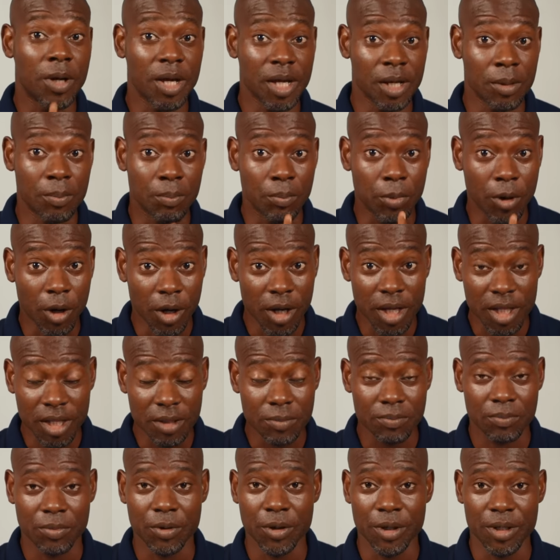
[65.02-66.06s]
a broiler
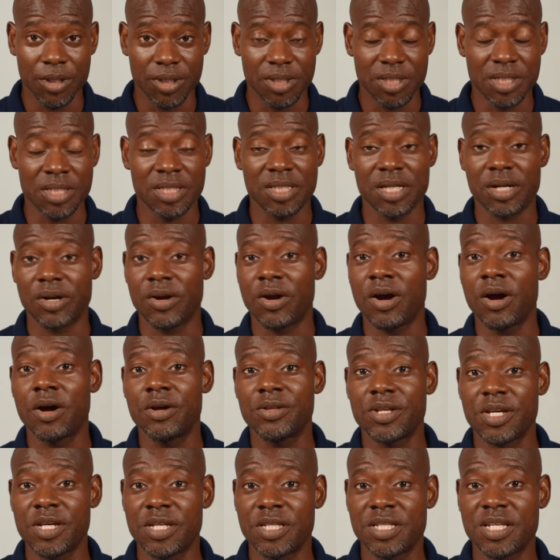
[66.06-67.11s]
bird is
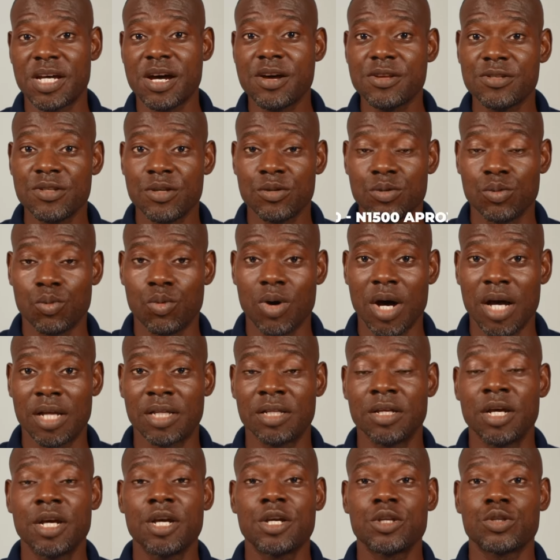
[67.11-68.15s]
around 1,001
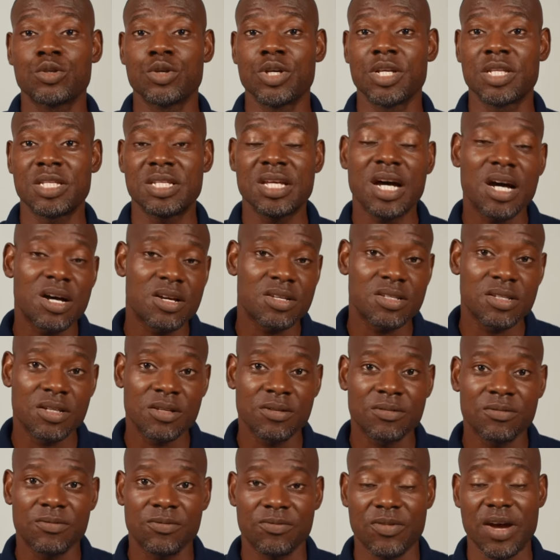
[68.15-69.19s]
to
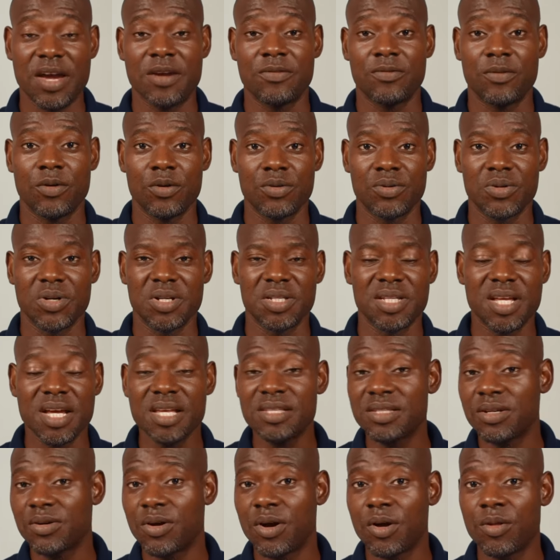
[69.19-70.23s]
1,500.
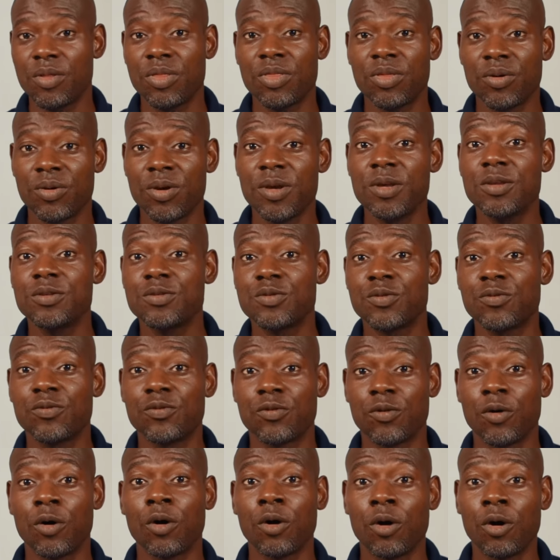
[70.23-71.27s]
That's around three to
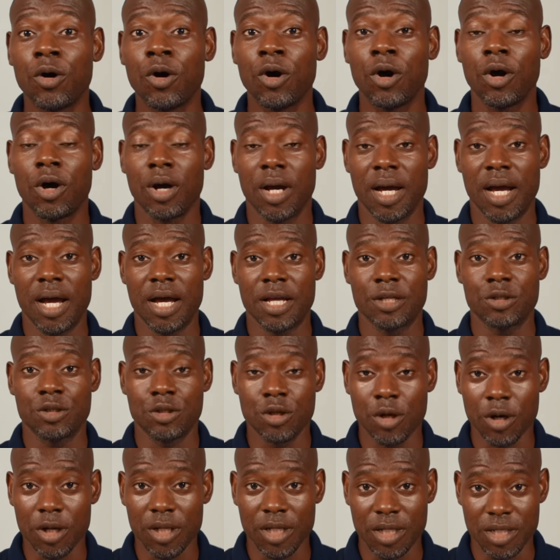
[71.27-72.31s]
four uh,
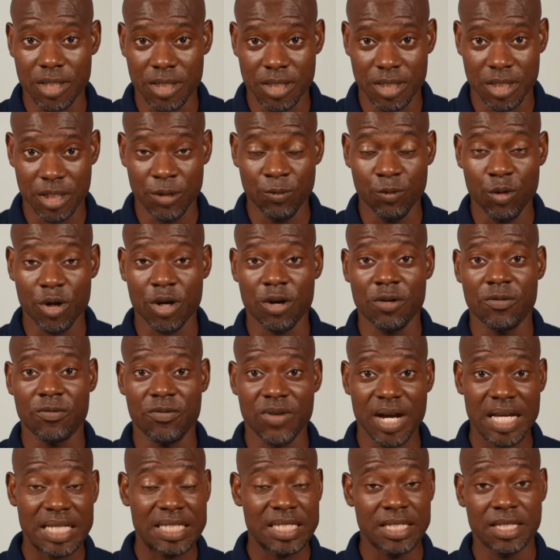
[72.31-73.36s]
dollars if we're
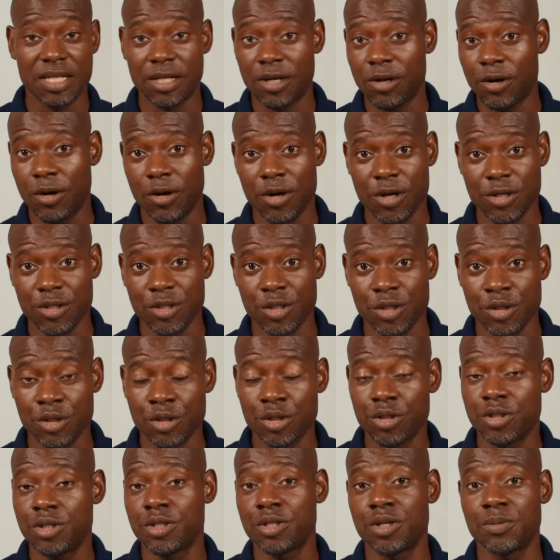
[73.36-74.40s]
converting the currency
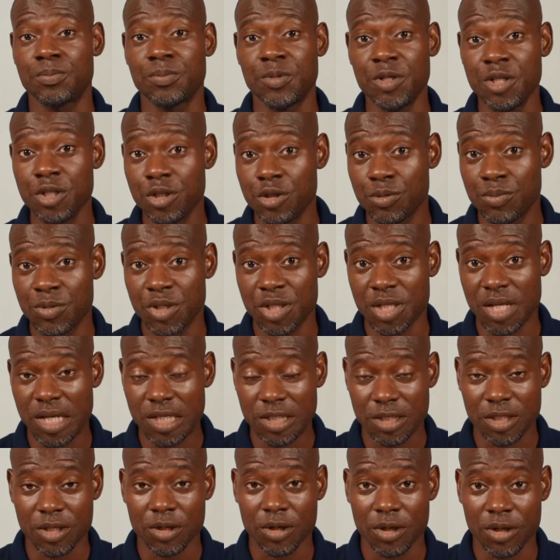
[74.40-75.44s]
using the
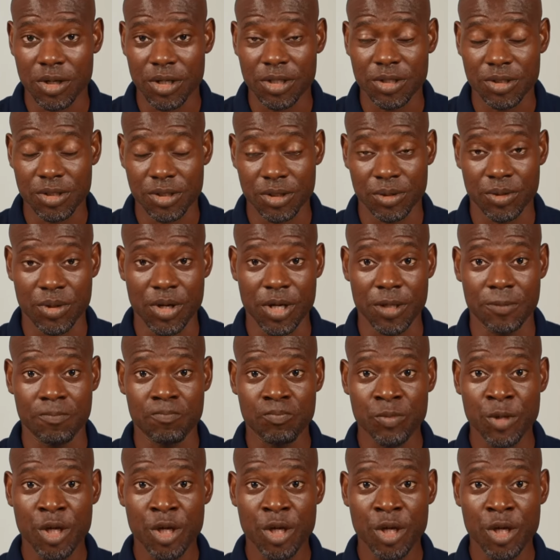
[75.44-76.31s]
predominant currency rate.